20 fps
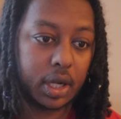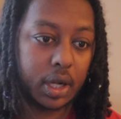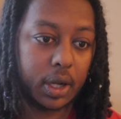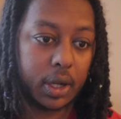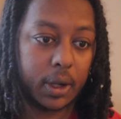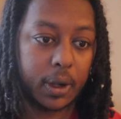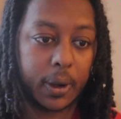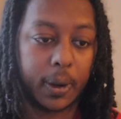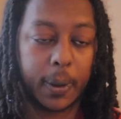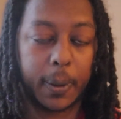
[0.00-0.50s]

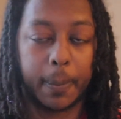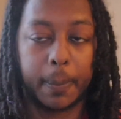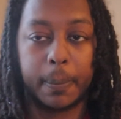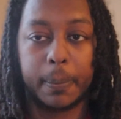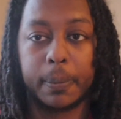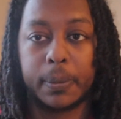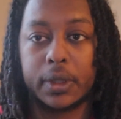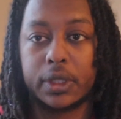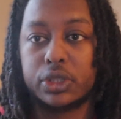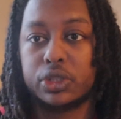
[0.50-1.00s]

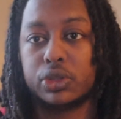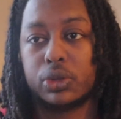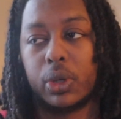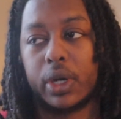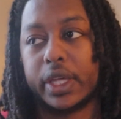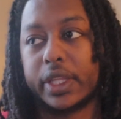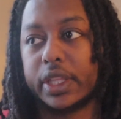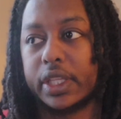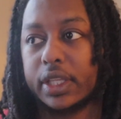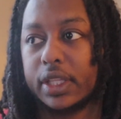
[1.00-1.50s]
so
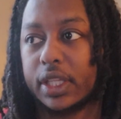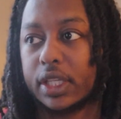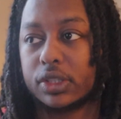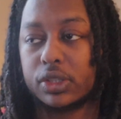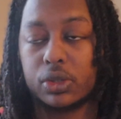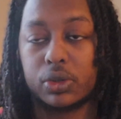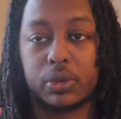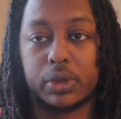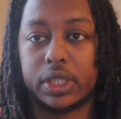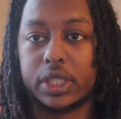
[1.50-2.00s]
I think
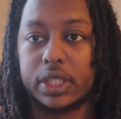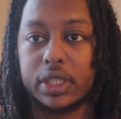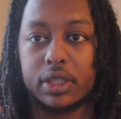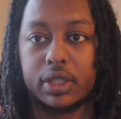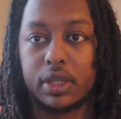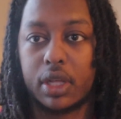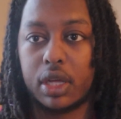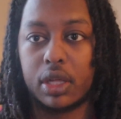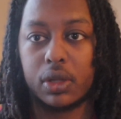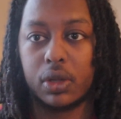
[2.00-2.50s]
that's already
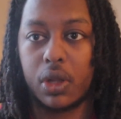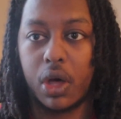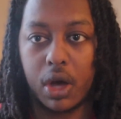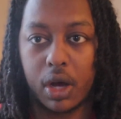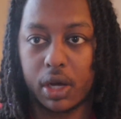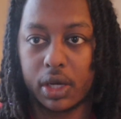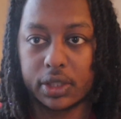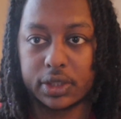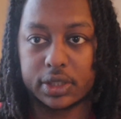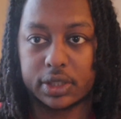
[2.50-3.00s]
a
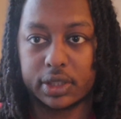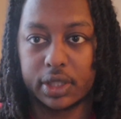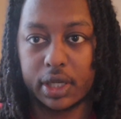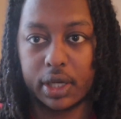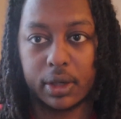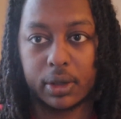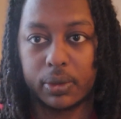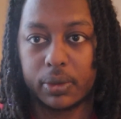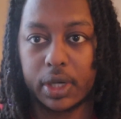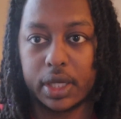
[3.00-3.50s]
loss, an
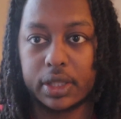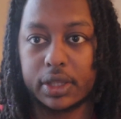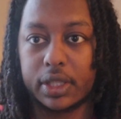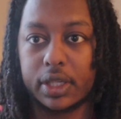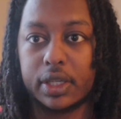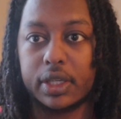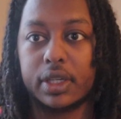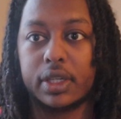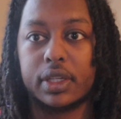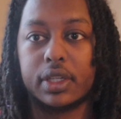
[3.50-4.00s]
L right
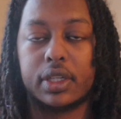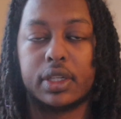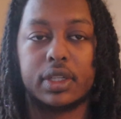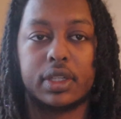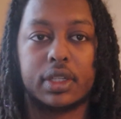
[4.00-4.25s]
there.